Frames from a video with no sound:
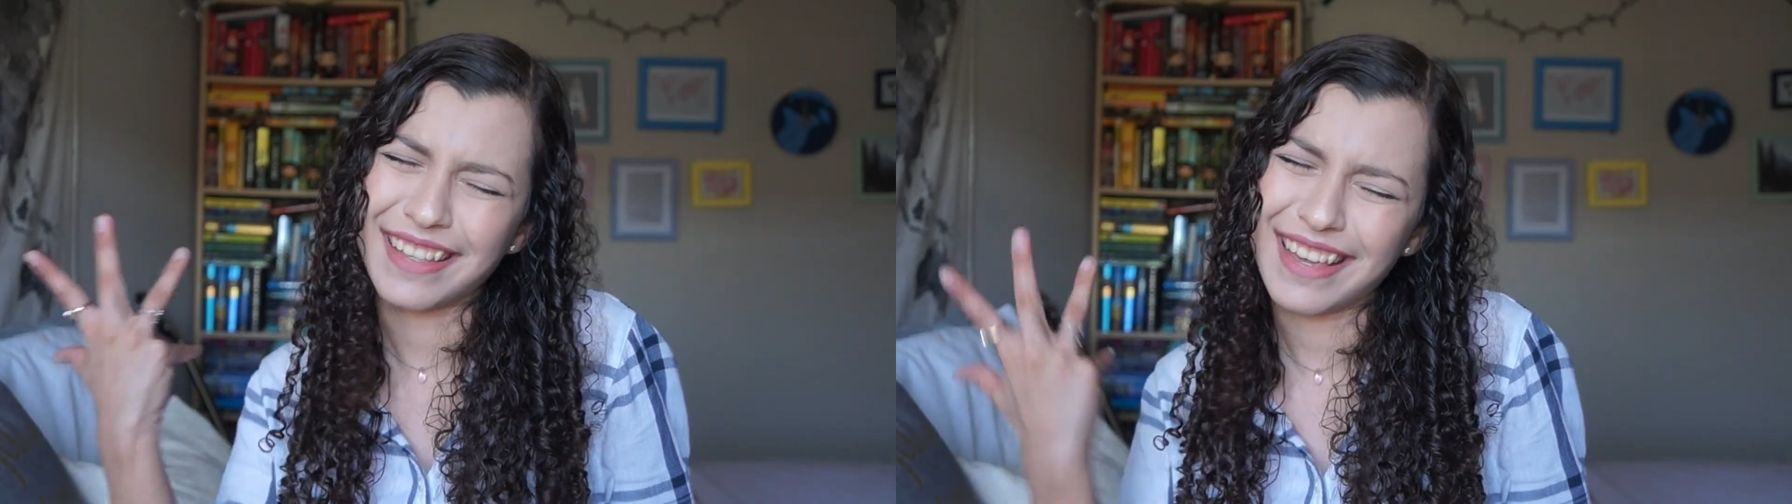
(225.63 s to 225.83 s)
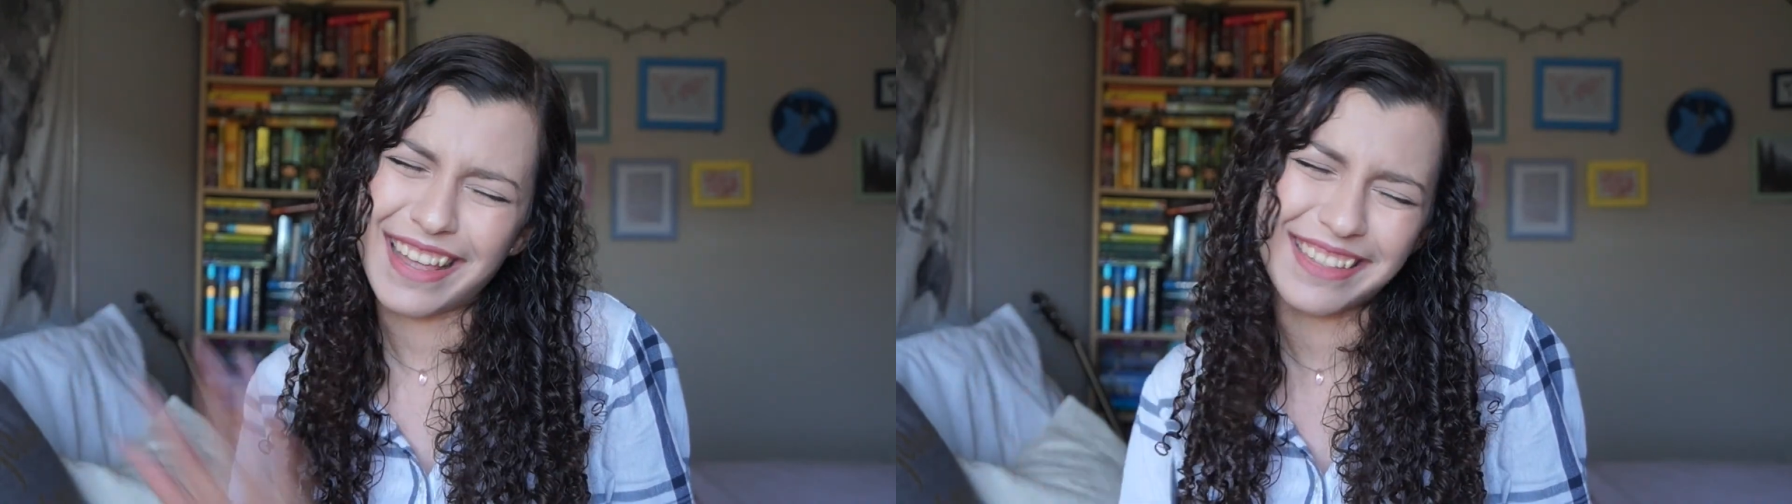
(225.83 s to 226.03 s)

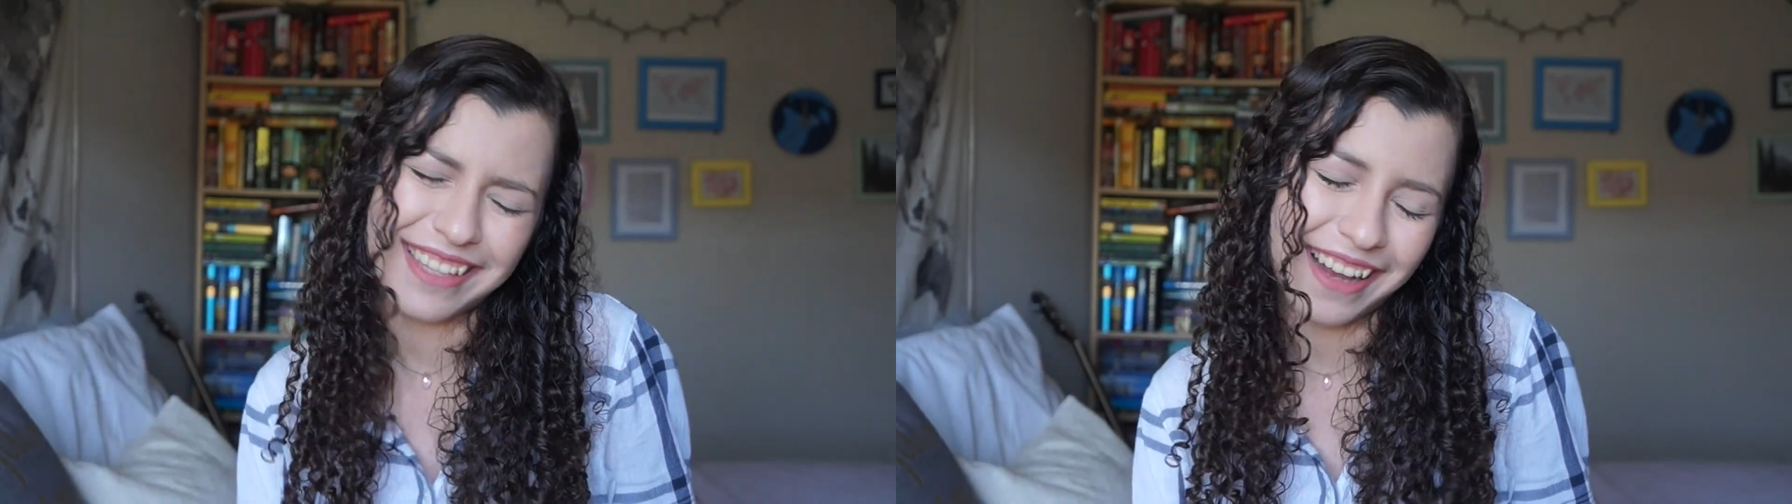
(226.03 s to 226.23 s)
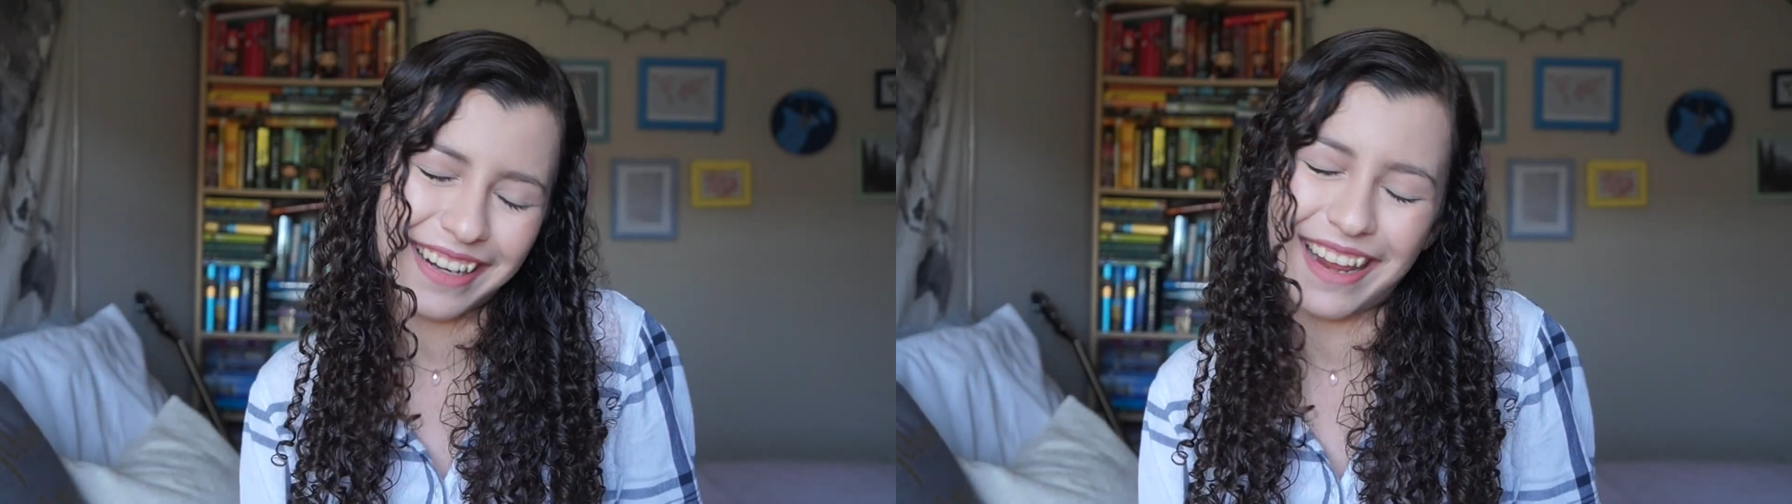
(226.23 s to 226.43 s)
it's
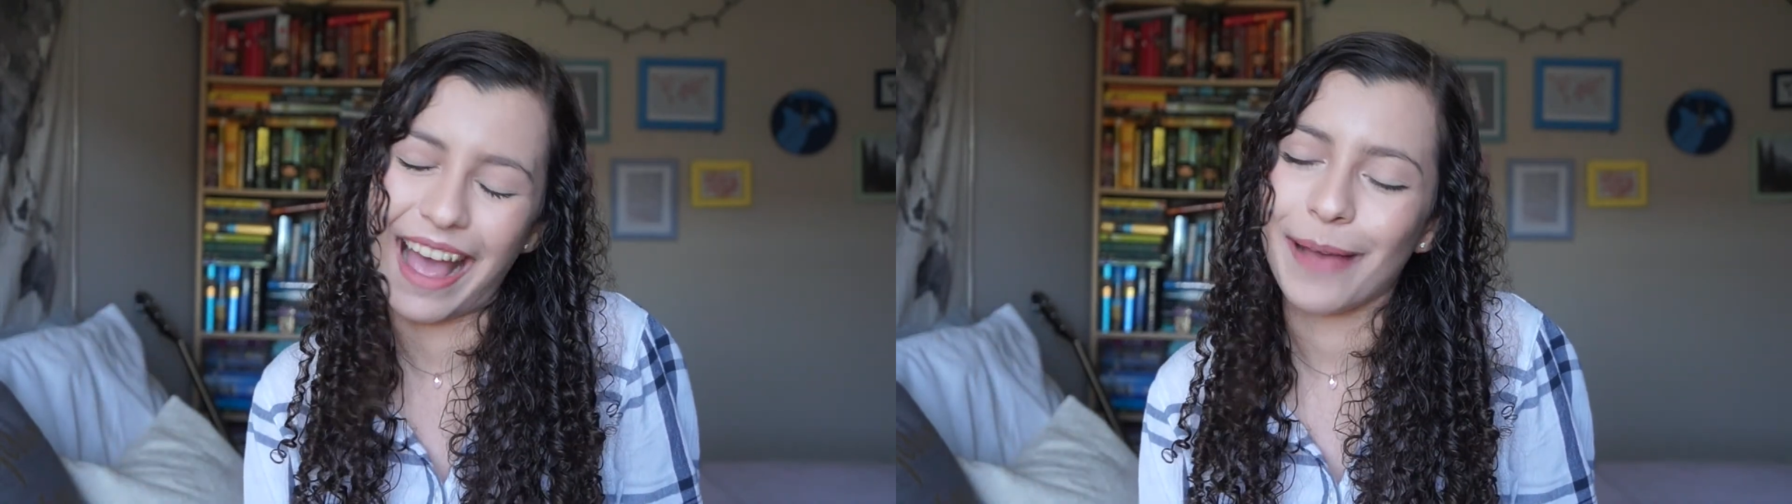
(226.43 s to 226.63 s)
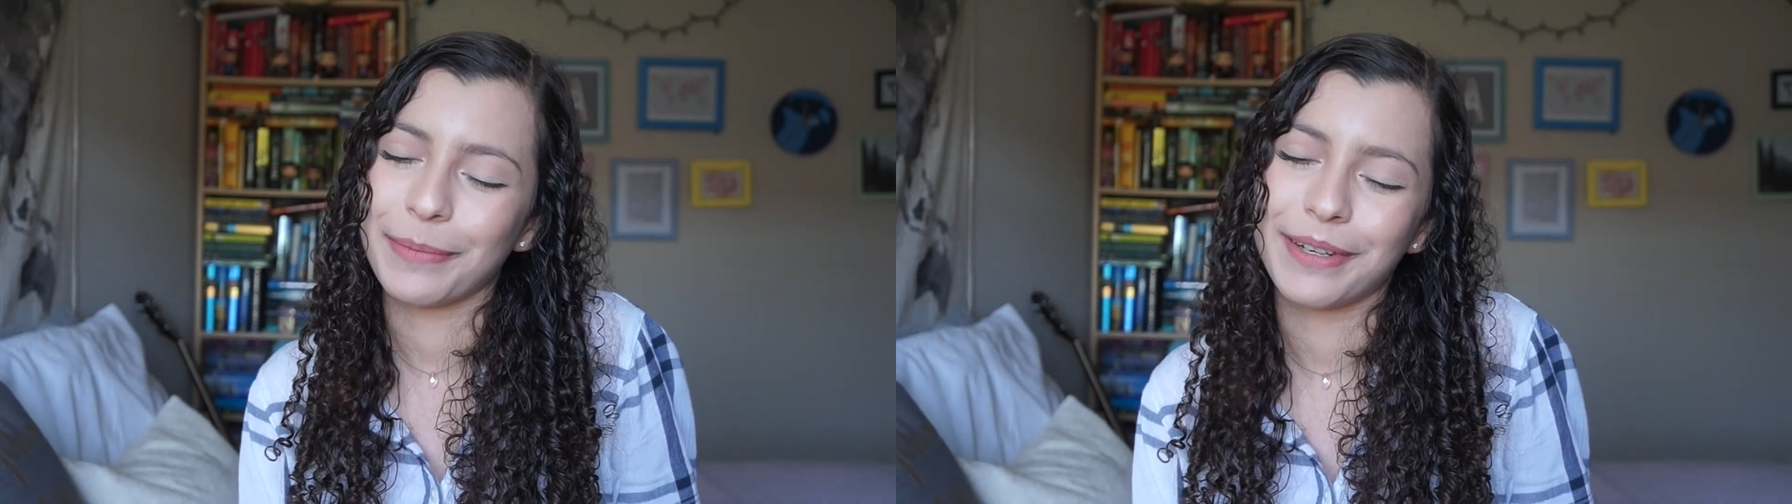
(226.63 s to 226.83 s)
not gonna
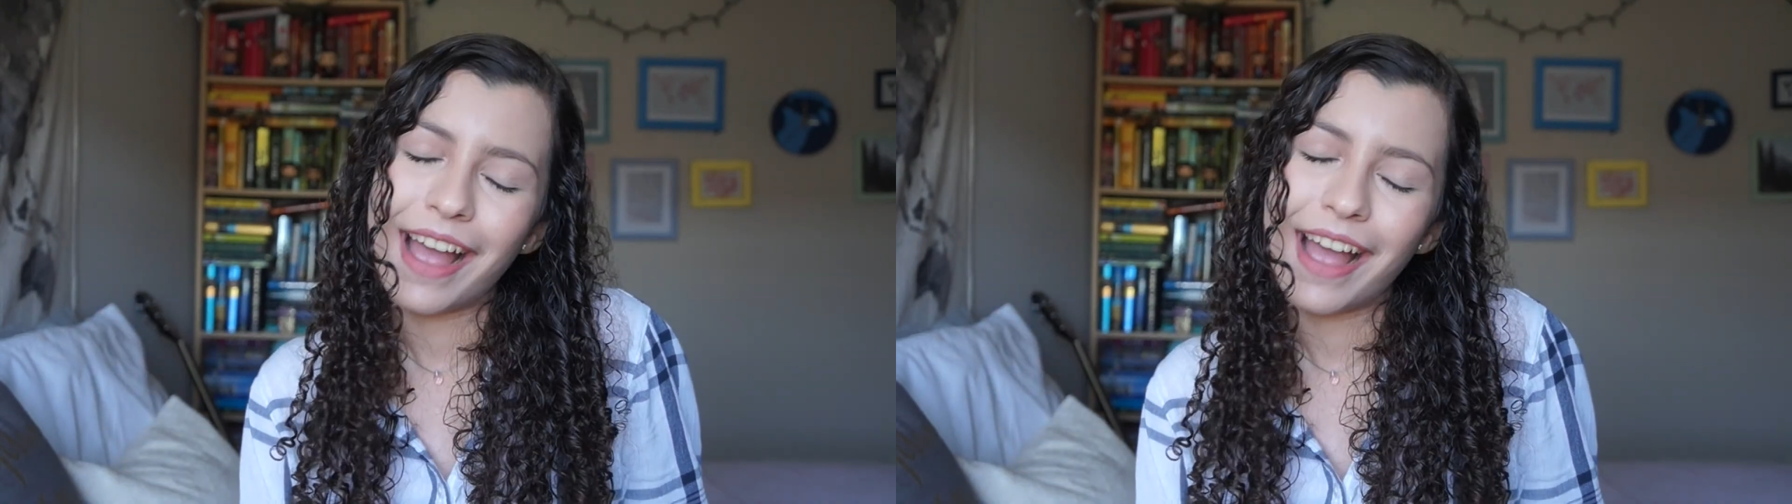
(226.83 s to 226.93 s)
happen.